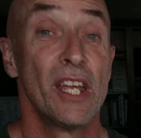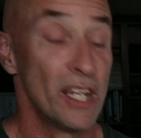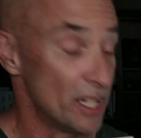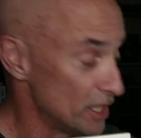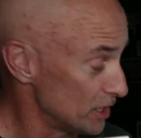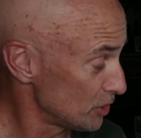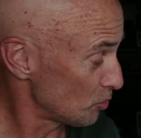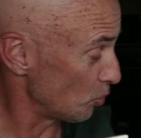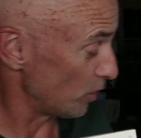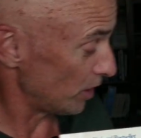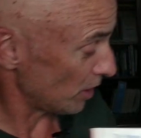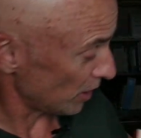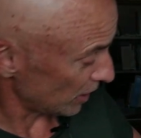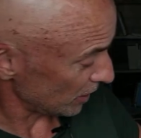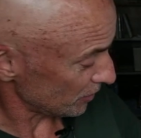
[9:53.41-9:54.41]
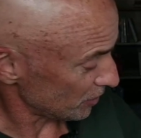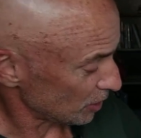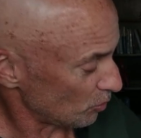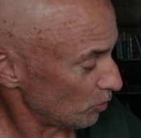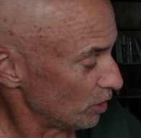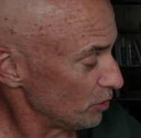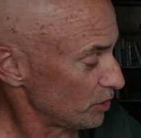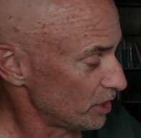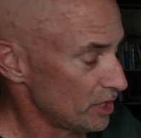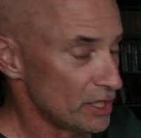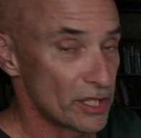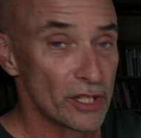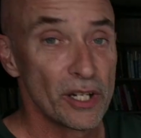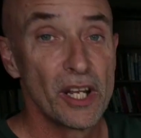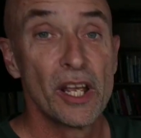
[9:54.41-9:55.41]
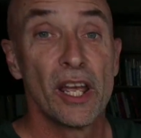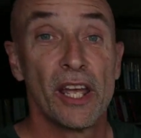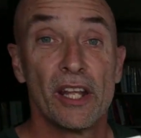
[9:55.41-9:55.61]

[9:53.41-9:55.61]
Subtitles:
It is where I got the quote here,